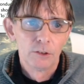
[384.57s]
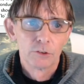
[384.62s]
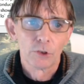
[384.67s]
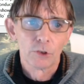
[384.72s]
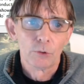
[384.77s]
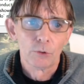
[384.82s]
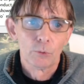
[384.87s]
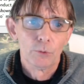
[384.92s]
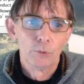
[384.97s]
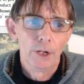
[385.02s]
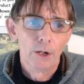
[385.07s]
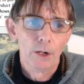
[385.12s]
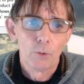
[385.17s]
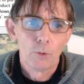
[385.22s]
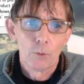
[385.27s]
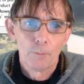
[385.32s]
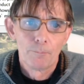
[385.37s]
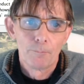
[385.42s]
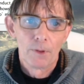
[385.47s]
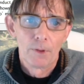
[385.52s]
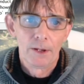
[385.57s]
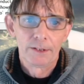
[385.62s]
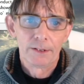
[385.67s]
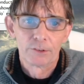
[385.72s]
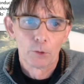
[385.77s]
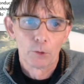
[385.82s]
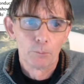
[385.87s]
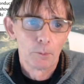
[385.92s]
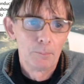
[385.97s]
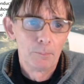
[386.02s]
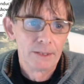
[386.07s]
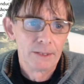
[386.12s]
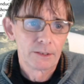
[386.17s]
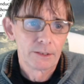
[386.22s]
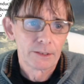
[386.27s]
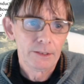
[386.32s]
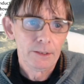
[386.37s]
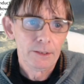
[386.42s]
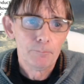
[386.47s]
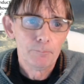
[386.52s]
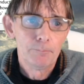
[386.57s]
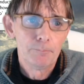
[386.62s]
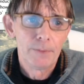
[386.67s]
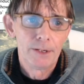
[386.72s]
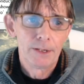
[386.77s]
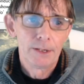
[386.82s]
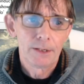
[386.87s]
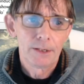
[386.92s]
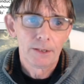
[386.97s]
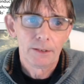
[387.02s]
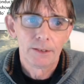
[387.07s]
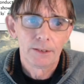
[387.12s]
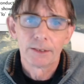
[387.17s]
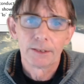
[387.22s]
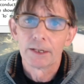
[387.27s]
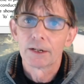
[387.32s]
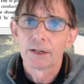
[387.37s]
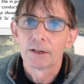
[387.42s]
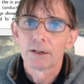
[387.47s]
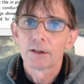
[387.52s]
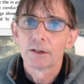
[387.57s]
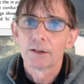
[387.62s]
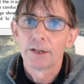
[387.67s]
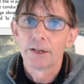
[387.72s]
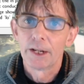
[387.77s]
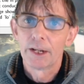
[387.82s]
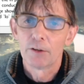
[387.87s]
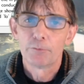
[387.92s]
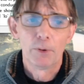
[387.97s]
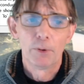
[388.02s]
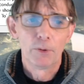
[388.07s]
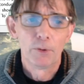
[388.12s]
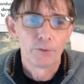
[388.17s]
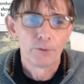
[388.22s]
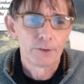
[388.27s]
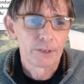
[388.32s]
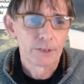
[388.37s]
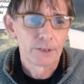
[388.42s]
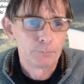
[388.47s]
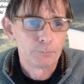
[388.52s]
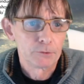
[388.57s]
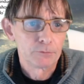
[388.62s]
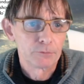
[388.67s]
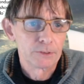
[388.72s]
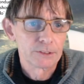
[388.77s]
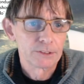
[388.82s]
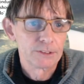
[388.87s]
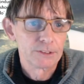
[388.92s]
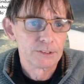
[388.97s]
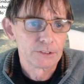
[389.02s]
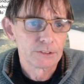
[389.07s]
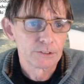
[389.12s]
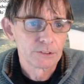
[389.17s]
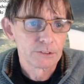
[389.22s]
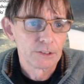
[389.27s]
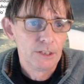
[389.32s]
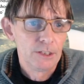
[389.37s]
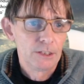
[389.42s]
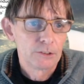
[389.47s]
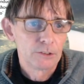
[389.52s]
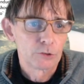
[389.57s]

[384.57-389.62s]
So now it's complementary, meaning that they have both types of transistors.